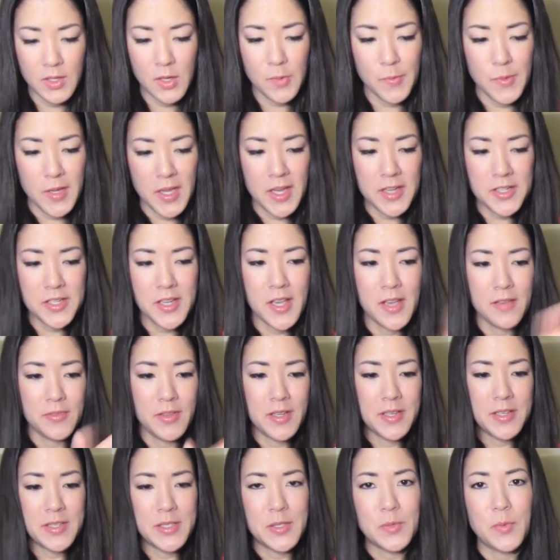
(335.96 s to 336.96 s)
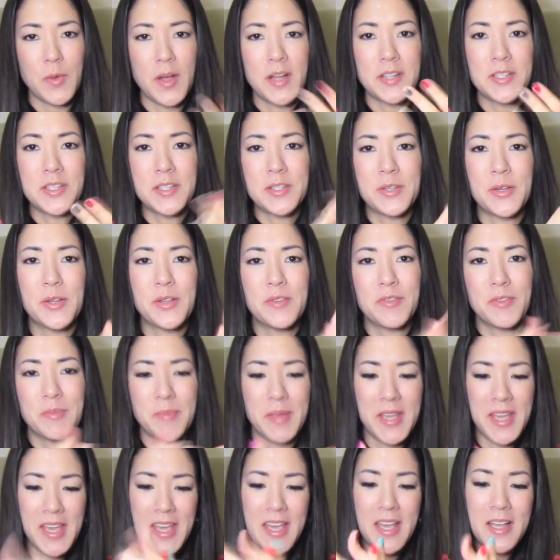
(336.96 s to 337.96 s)
Oh my gosh, I have like swatches all over
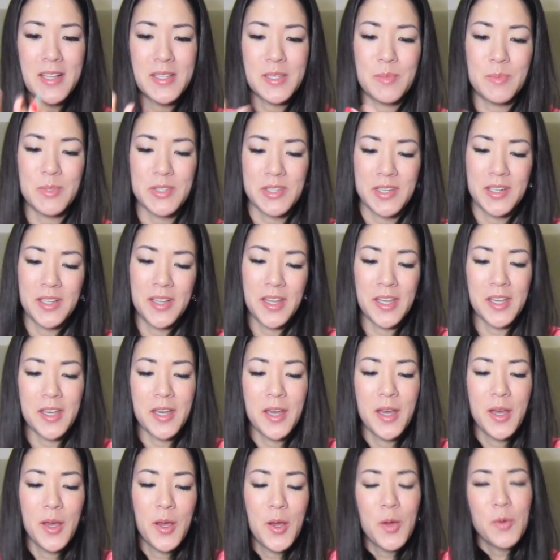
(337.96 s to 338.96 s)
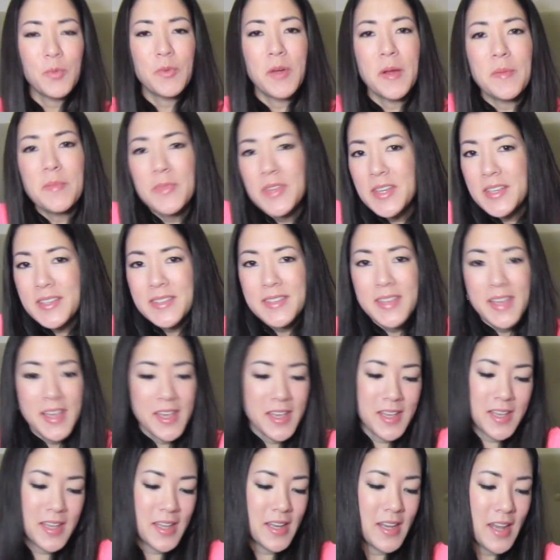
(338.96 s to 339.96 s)
my hands. I'm just gonna like rub these
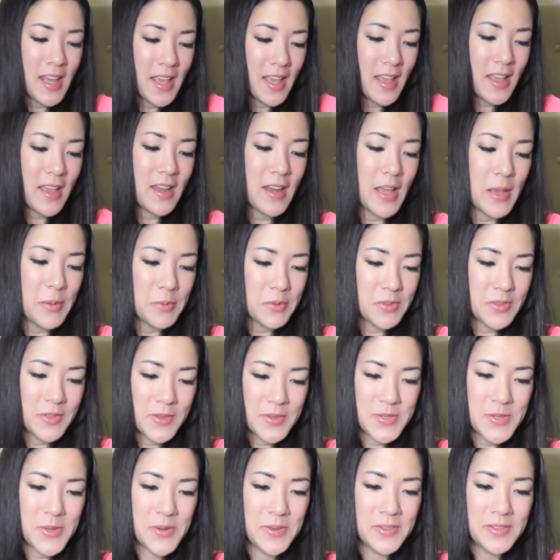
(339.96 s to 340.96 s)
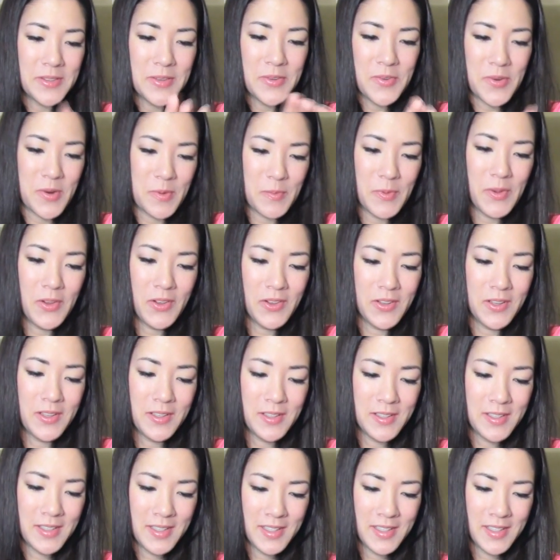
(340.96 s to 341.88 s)
in and I will look totally normal.